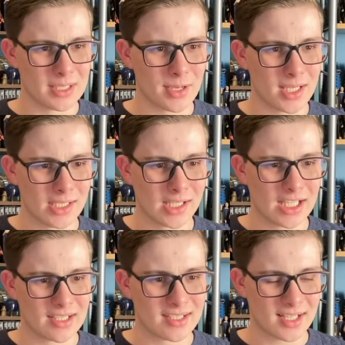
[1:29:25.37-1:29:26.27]
eBay,
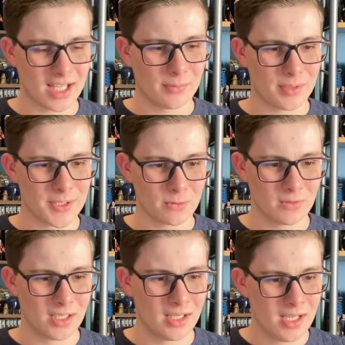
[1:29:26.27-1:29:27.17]
and scalpers
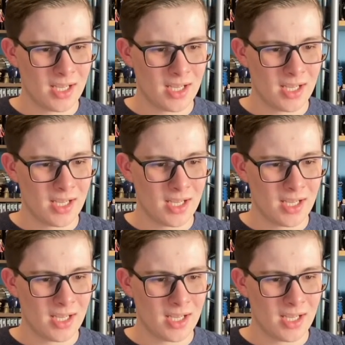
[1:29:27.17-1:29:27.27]
were